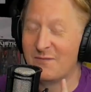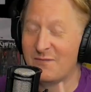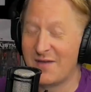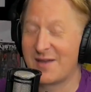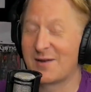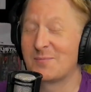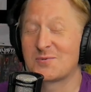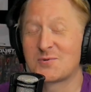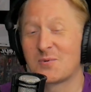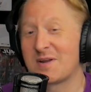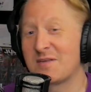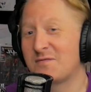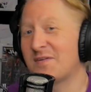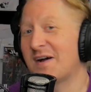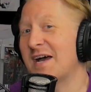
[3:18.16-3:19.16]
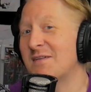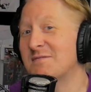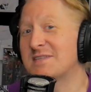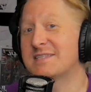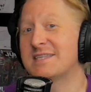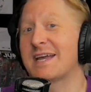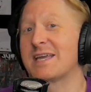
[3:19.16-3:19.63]
Venom
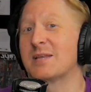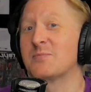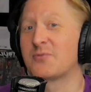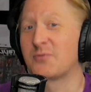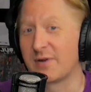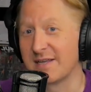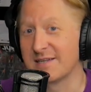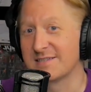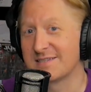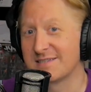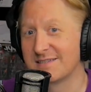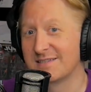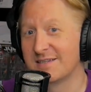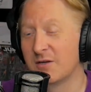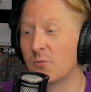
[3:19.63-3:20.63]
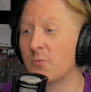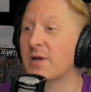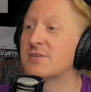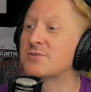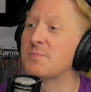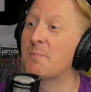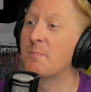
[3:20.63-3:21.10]
25 second print,
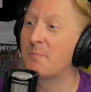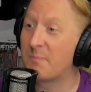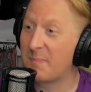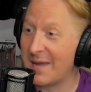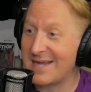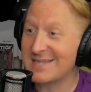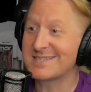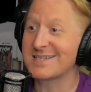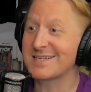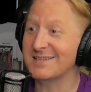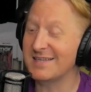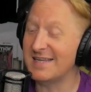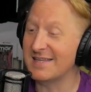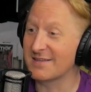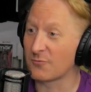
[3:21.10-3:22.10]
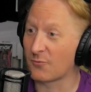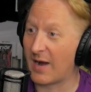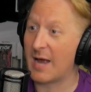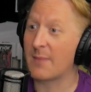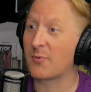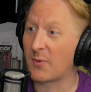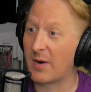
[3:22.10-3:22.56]
which basically the
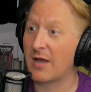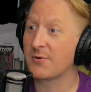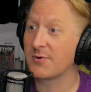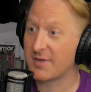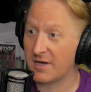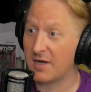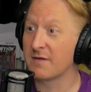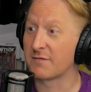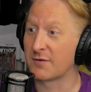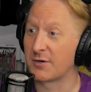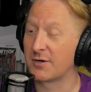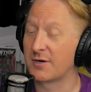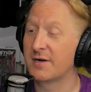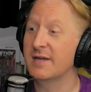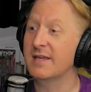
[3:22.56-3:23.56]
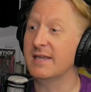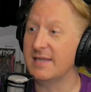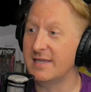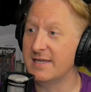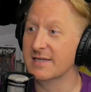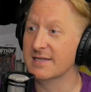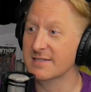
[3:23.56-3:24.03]
wraparound cover
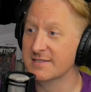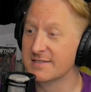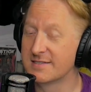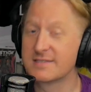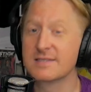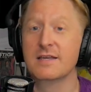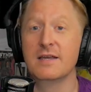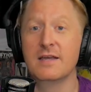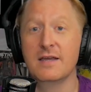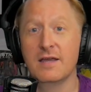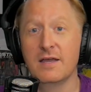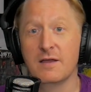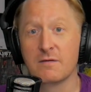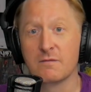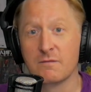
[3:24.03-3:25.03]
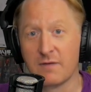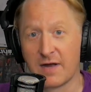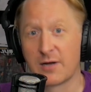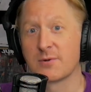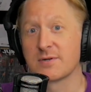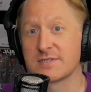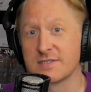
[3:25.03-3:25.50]
is
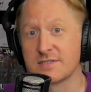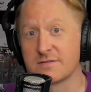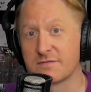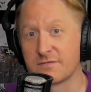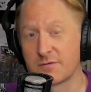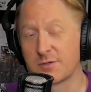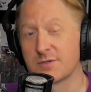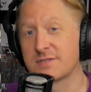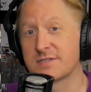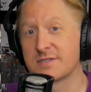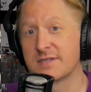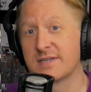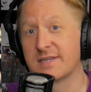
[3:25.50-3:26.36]
Virus's first